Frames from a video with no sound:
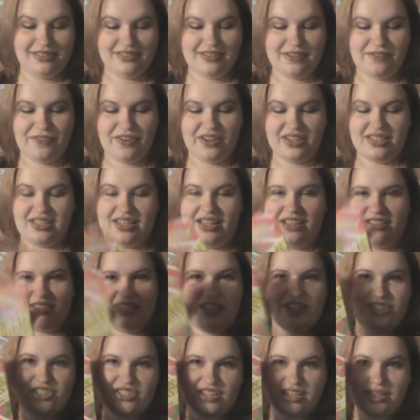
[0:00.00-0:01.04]
If anything else,
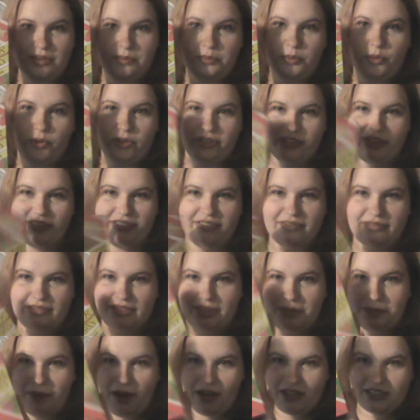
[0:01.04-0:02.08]
I just like the board,
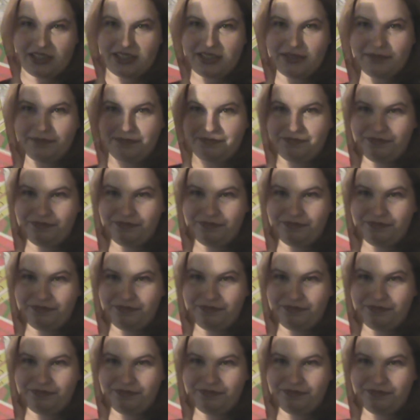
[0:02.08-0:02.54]
the box.